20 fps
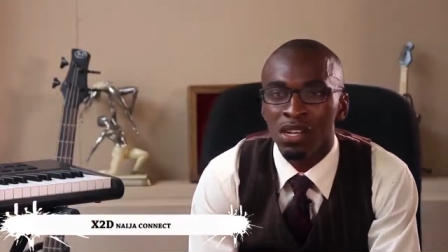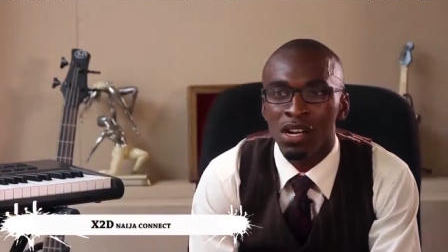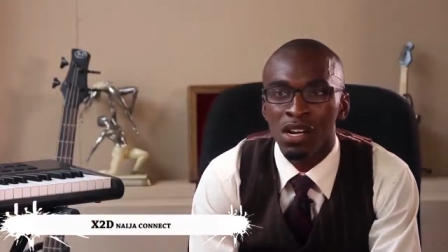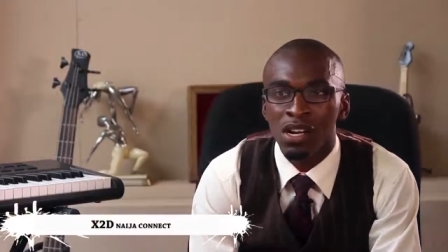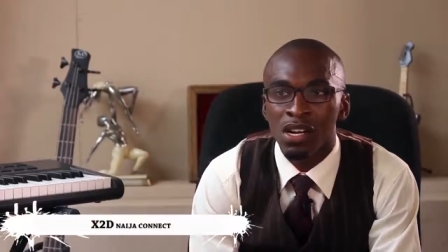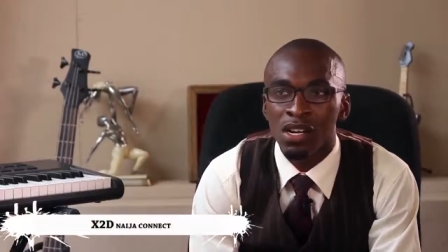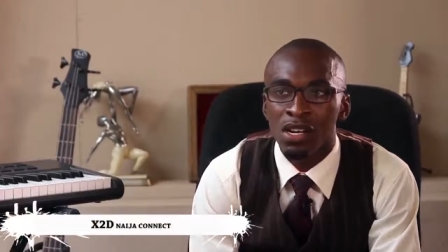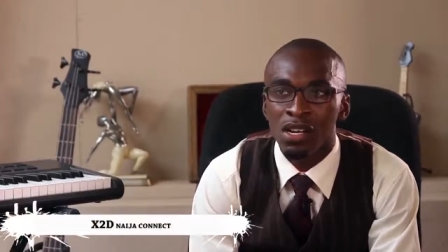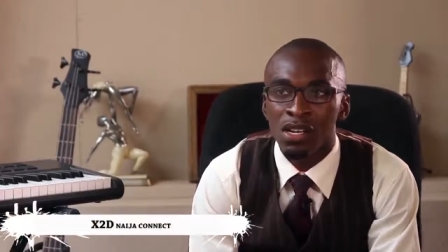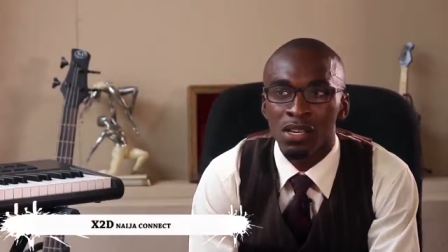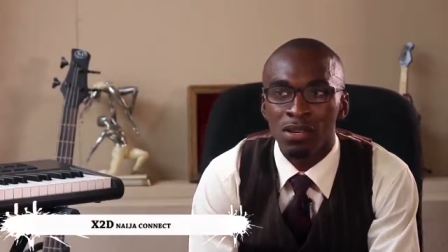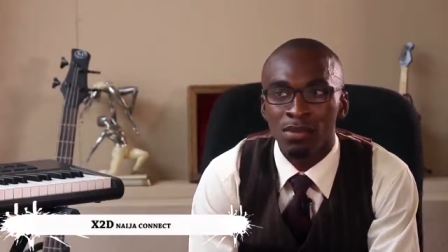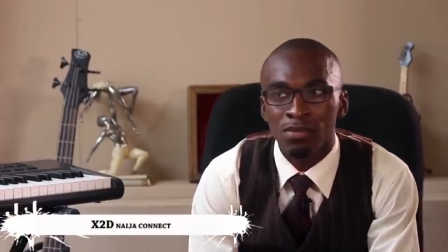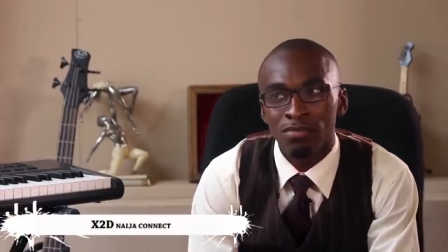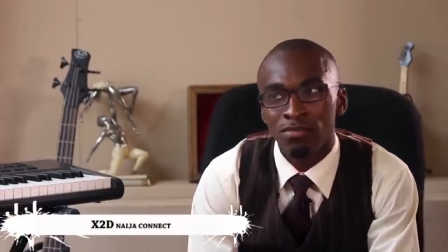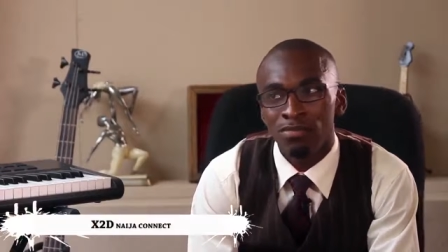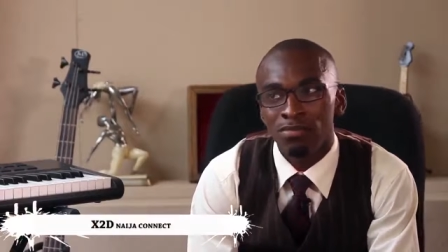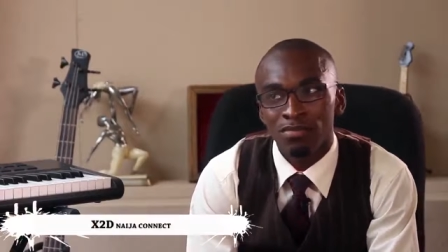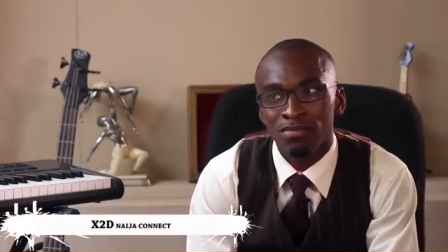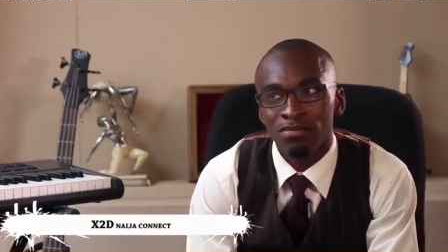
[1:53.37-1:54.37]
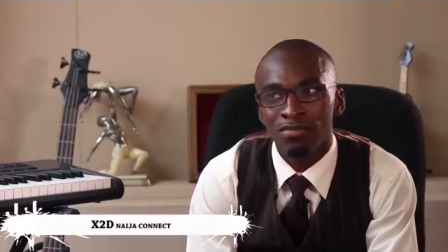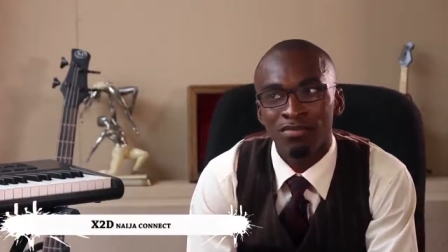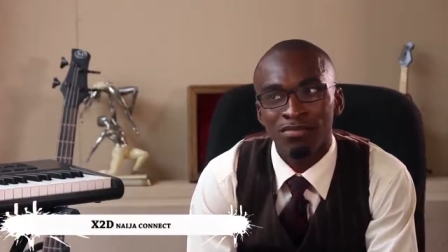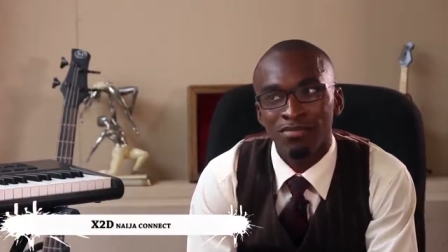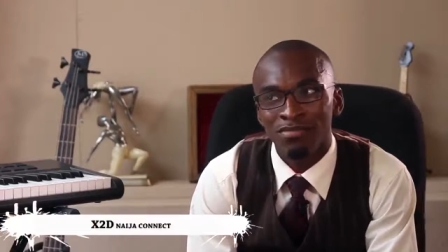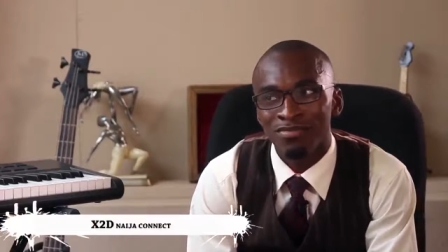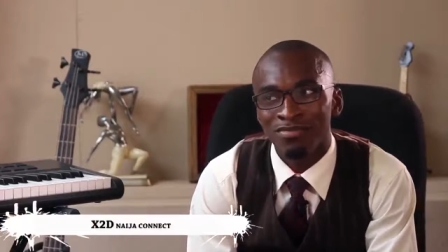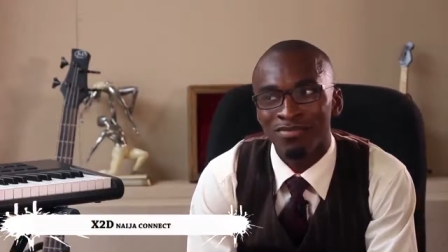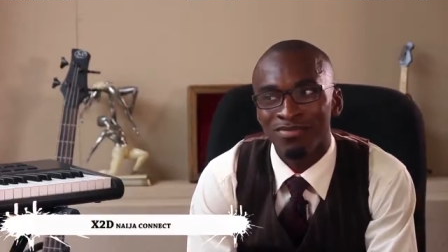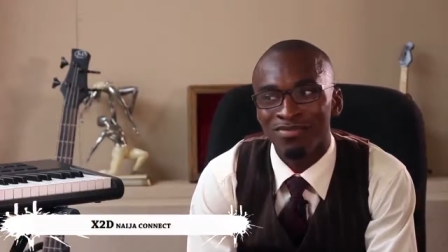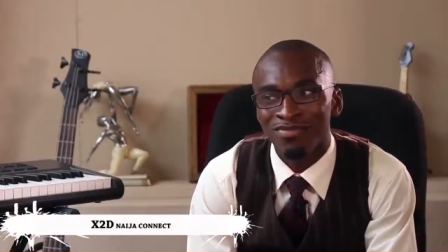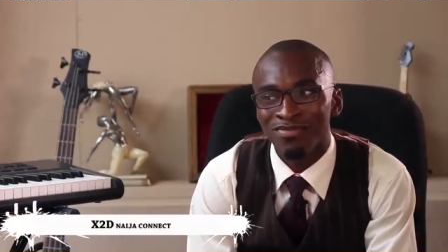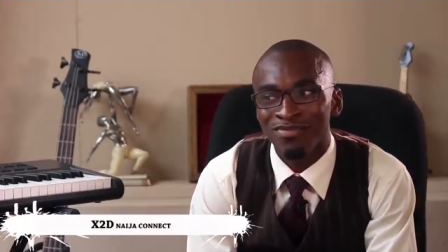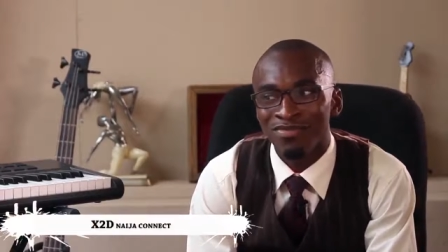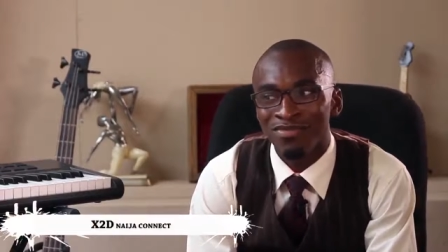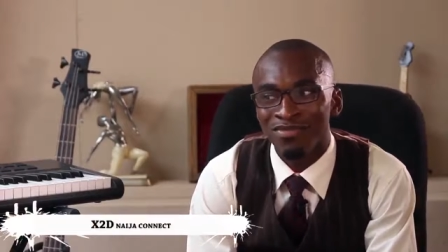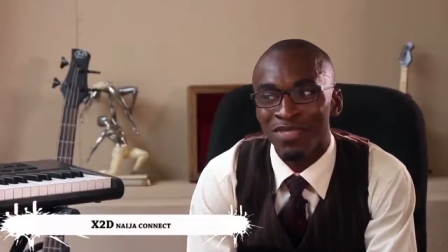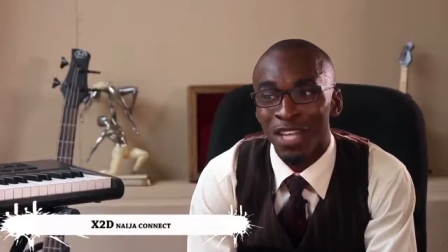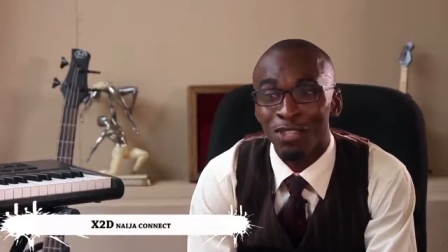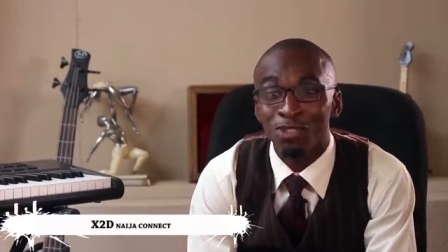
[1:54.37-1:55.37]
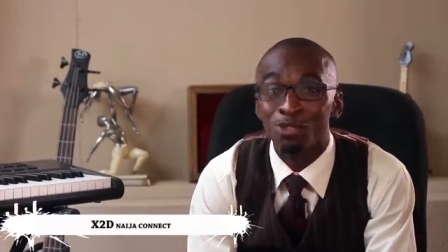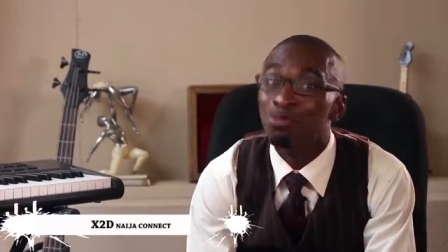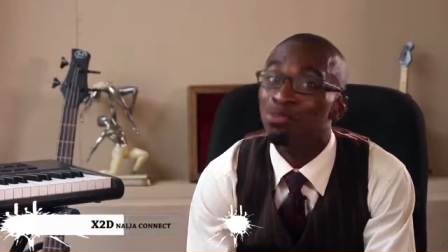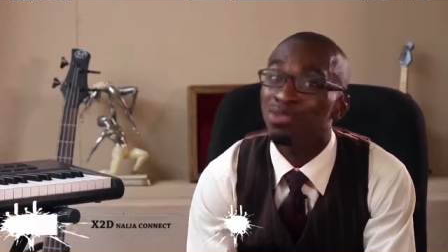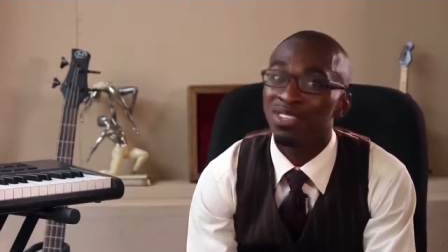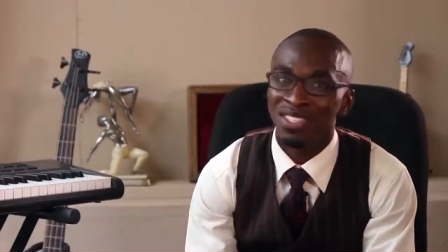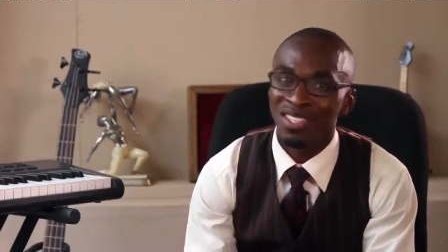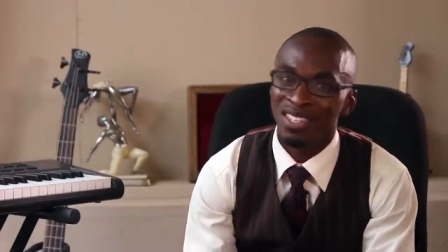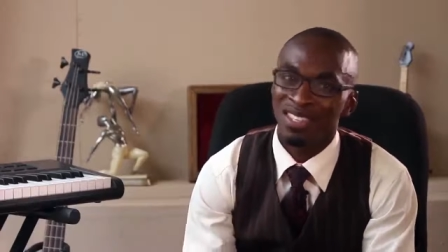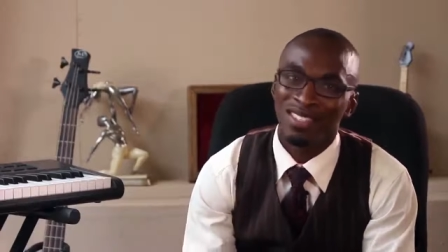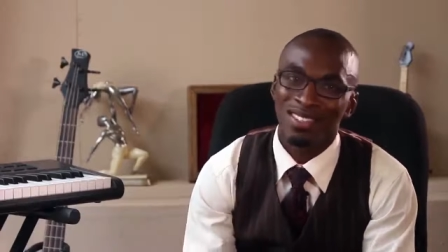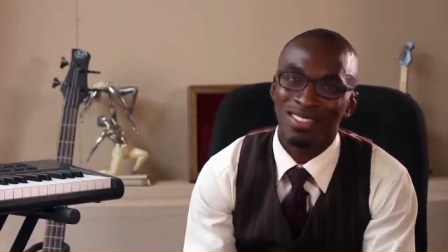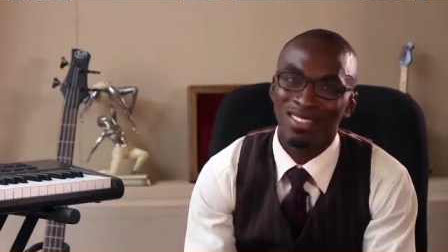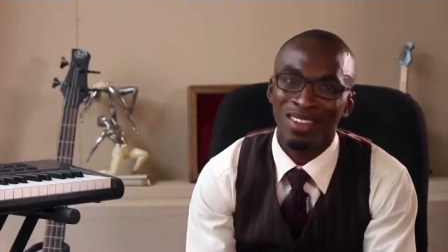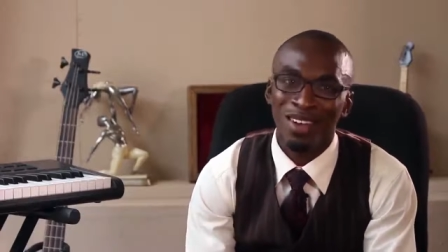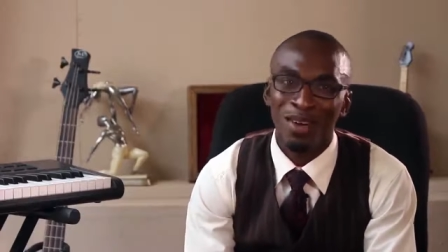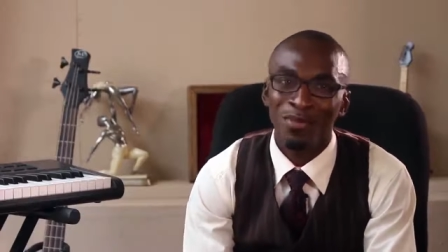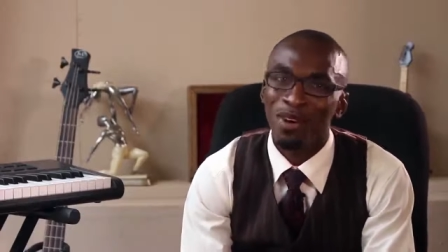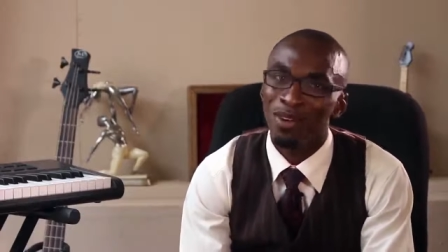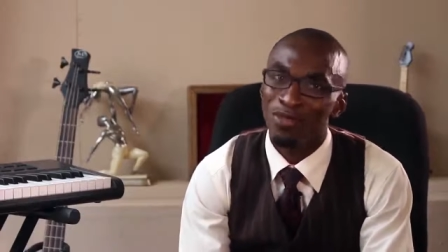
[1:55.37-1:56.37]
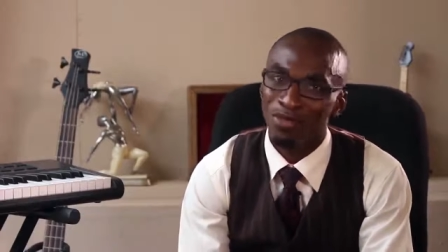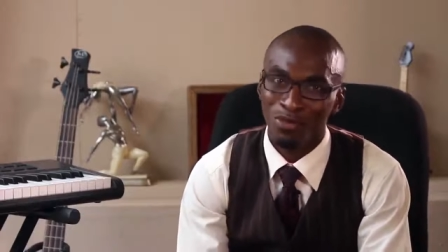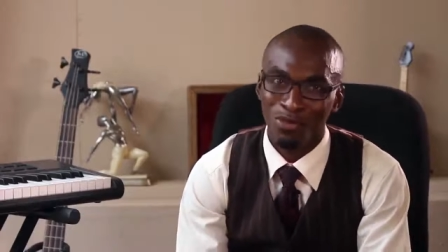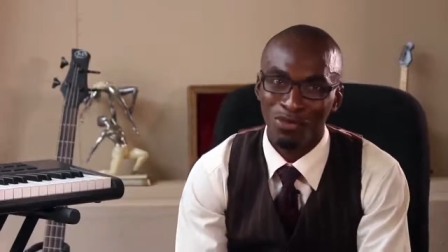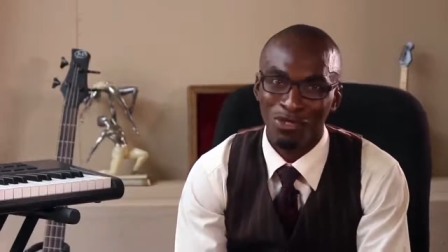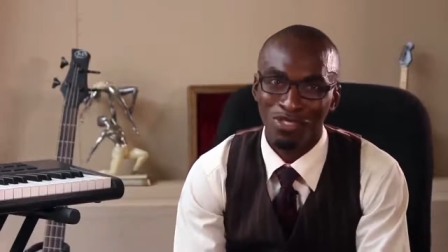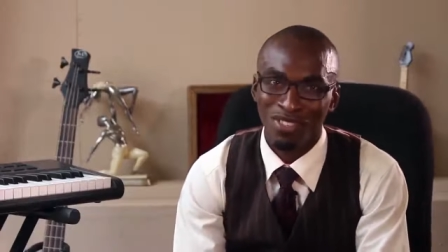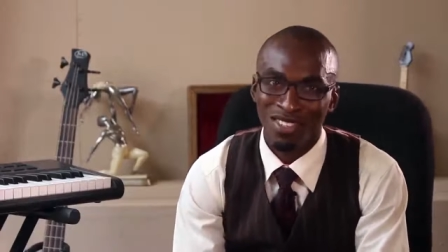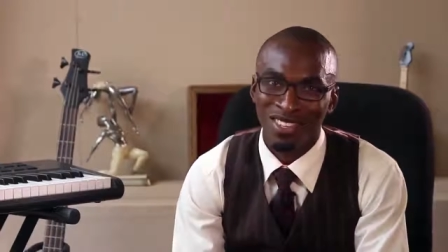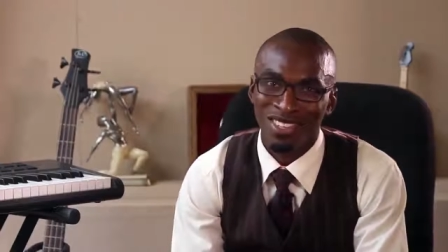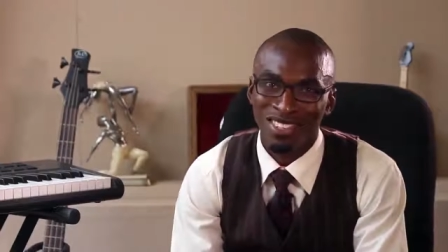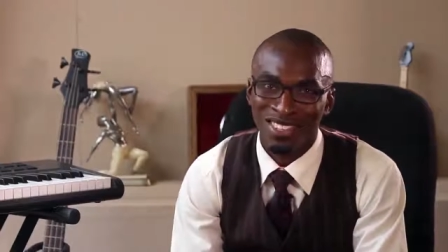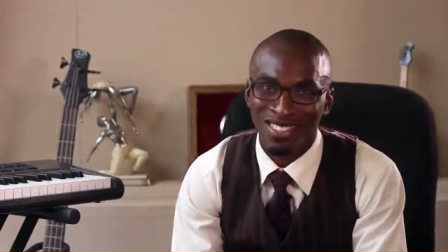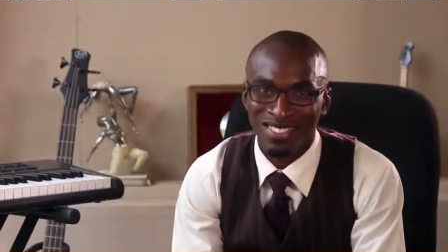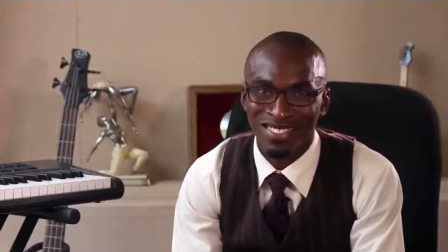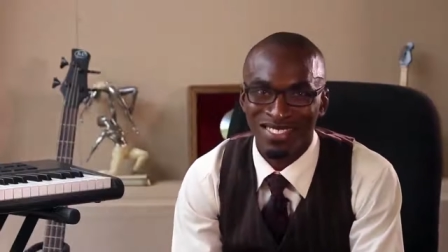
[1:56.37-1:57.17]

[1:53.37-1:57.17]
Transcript: Um, I do business apart from music.